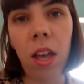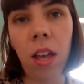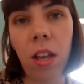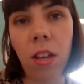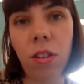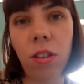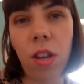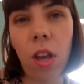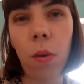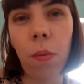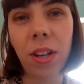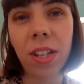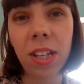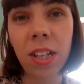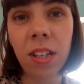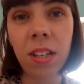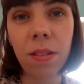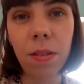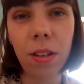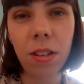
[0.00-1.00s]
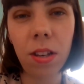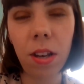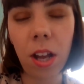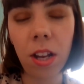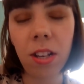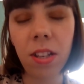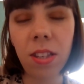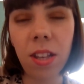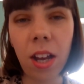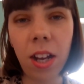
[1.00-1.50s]
so I didn't
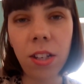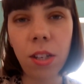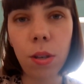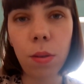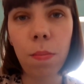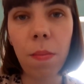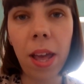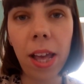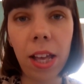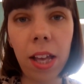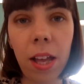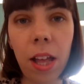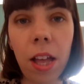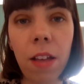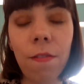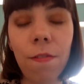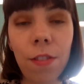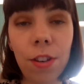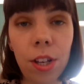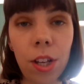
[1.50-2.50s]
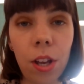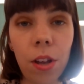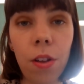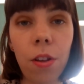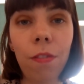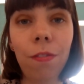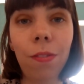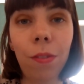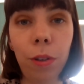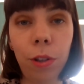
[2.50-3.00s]
decide to make a
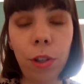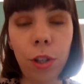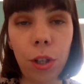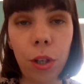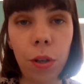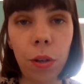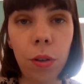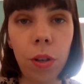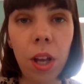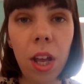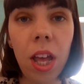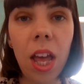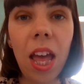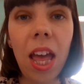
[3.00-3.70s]
video for June,